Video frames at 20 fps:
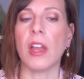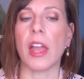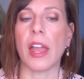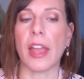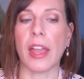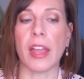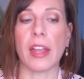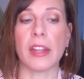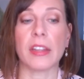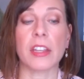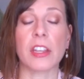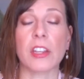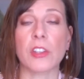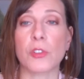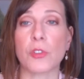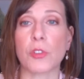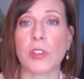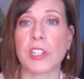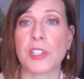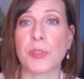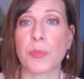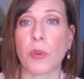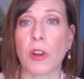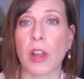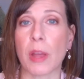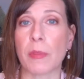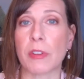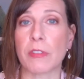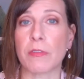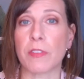And the Catrice
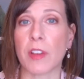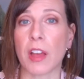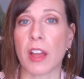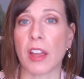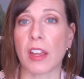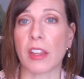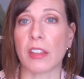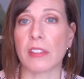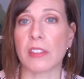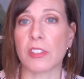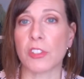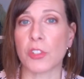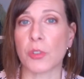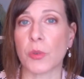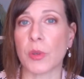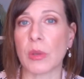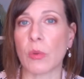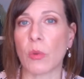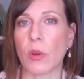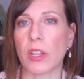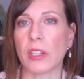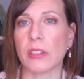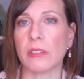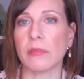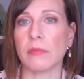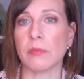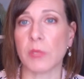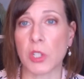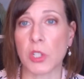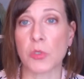Prime and Fine, the dewy
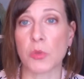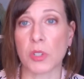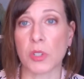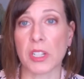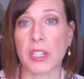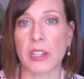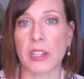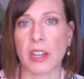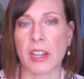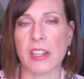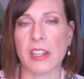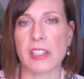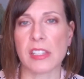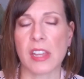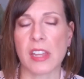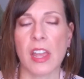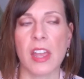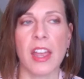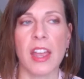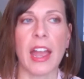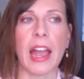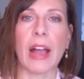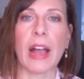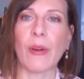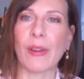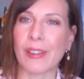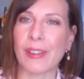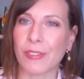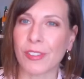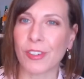one, is really nice.
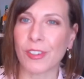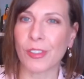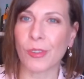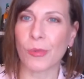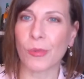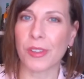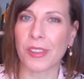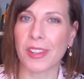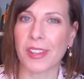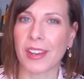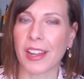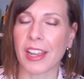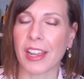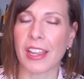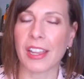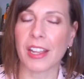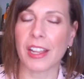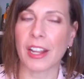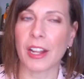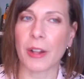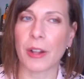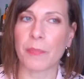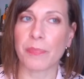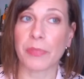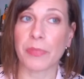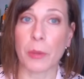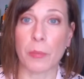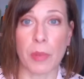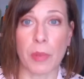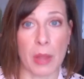However, the one that I
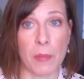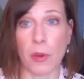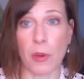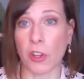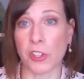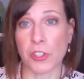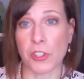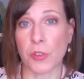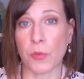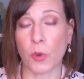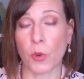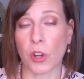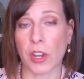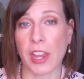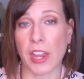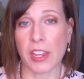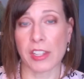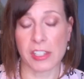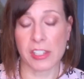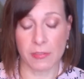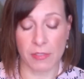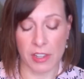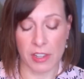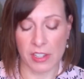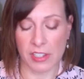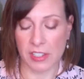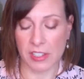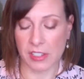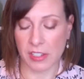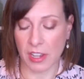I bought two more cans of
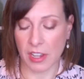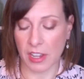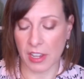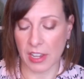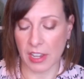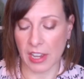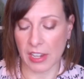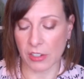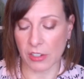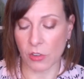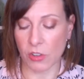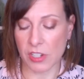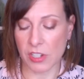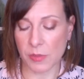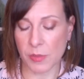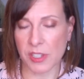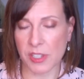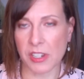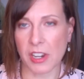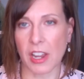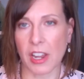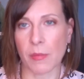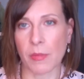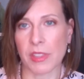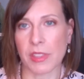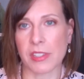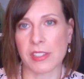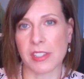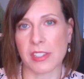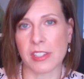this uh, at Christmas time,
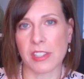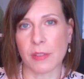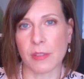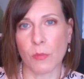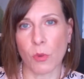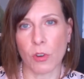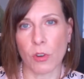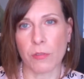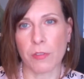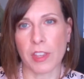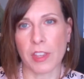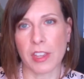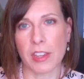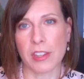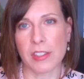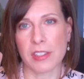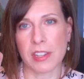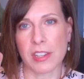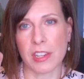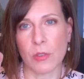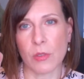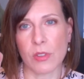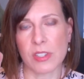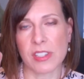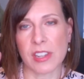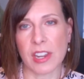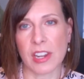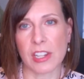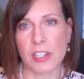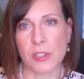but this is the Morphe Continuous
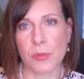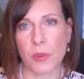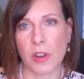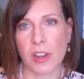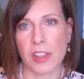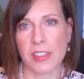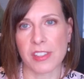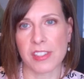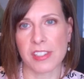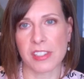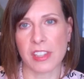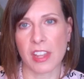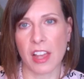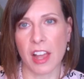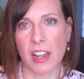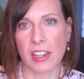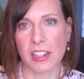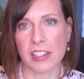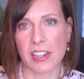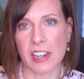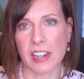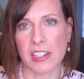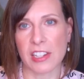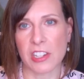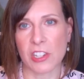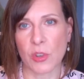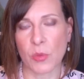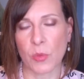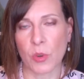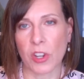Setting Spray. This is the holiday
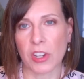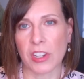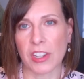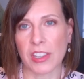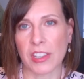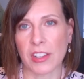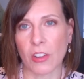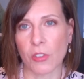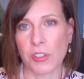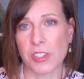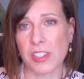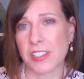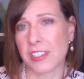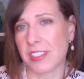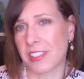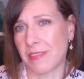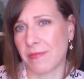edition one, and Ulta,